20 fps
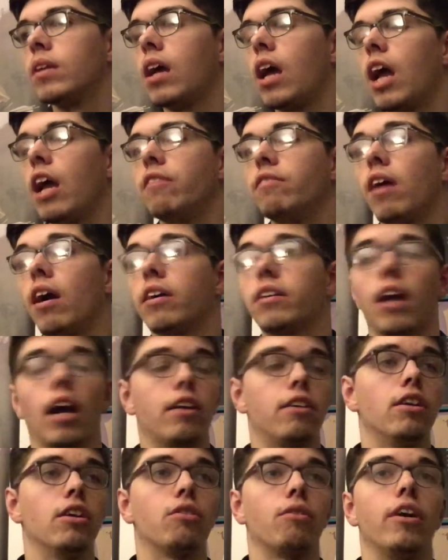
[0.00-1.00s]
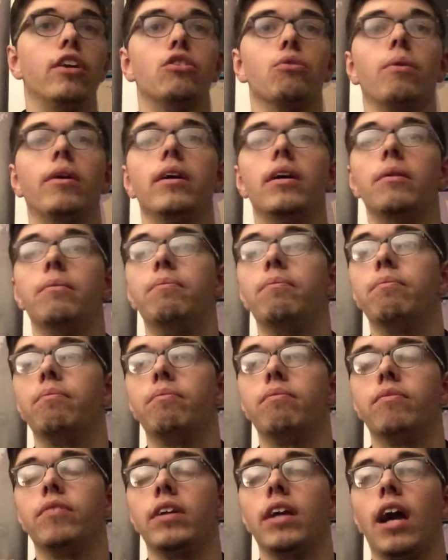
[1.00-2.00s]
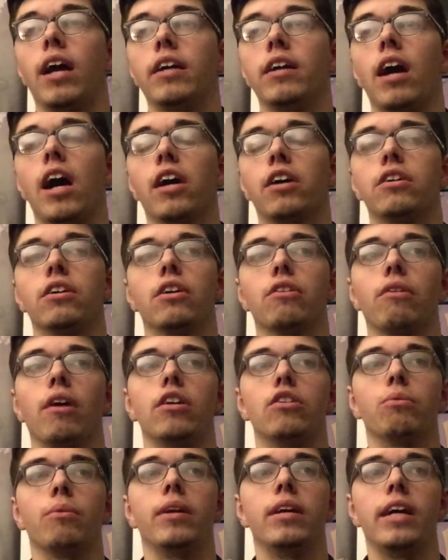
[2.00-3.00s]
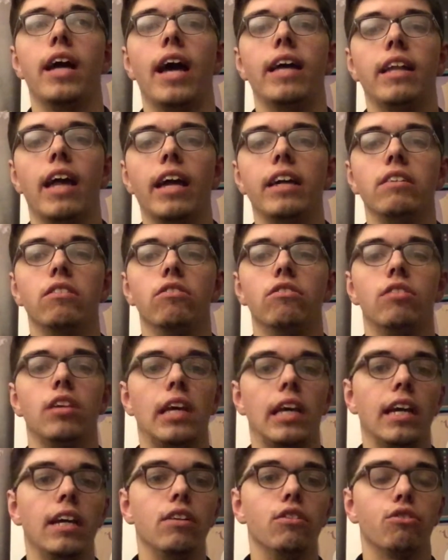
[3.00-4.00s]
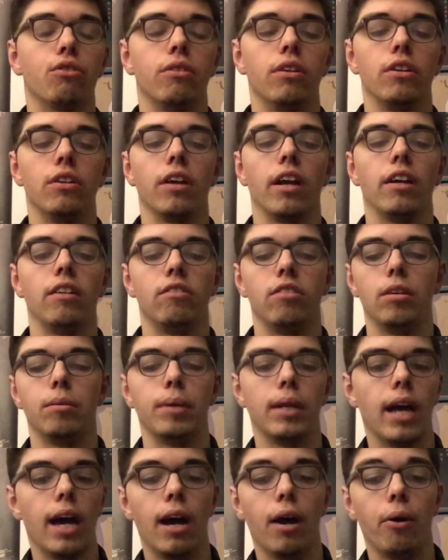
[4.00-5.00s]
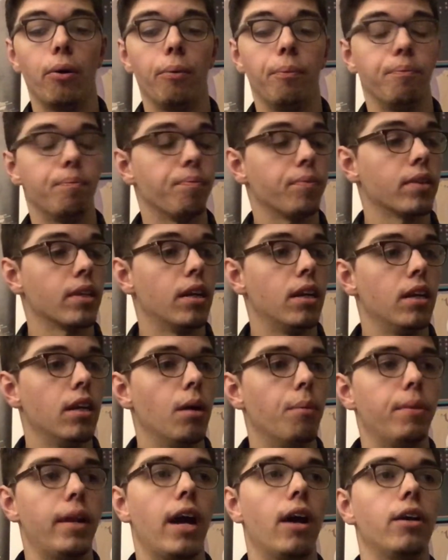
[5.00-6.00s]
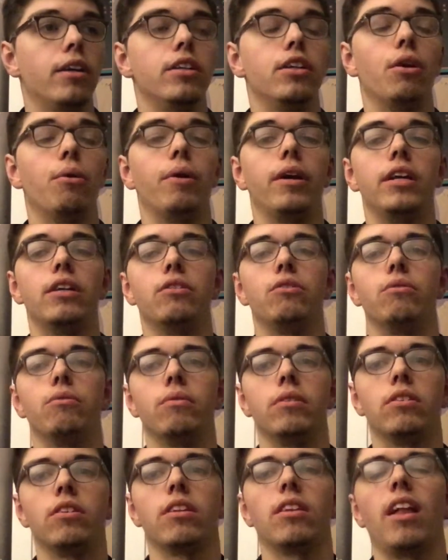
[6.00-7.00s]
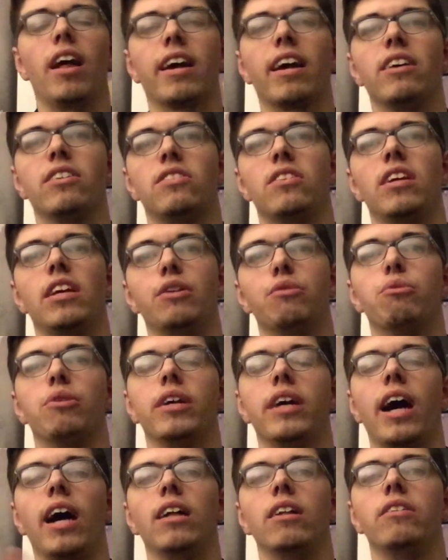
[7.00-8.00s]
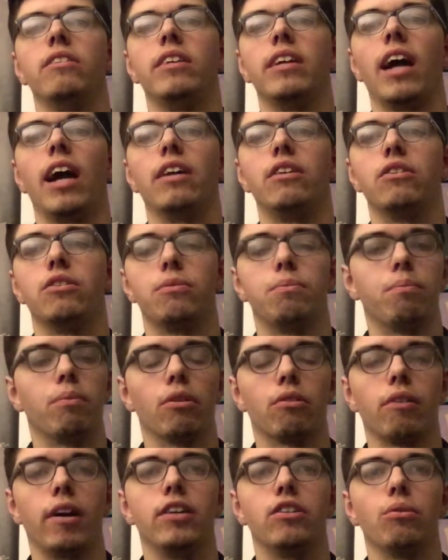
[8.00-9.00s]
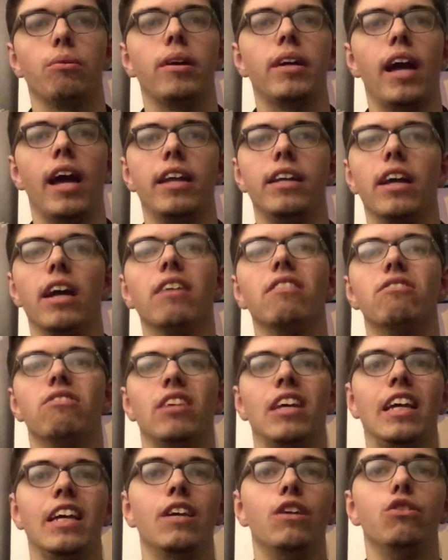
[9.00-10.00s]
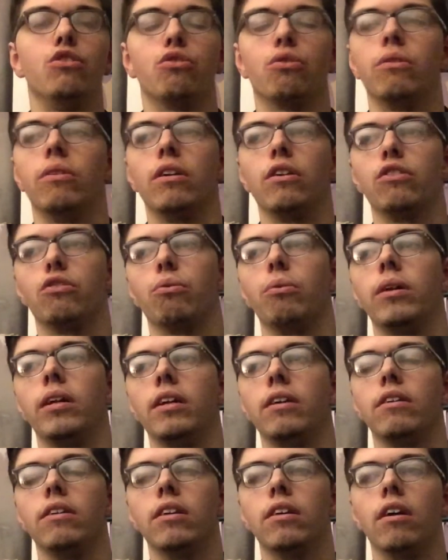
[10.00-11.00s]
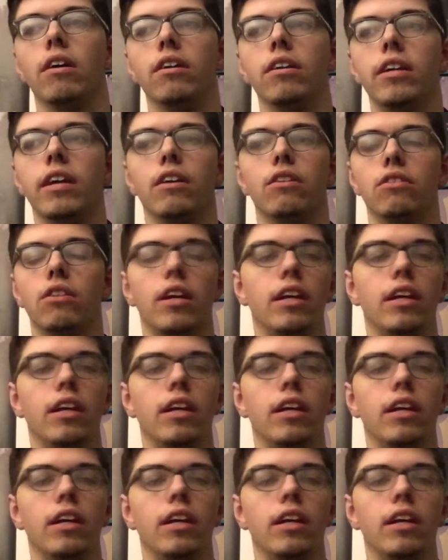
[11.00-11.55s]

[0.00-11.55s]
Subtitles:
even I could have graduated. Yeah, I could have graduated at 18, turning 19. But now, Now, you know, in like I said, in reality, I just graduated at 19, turning 20. And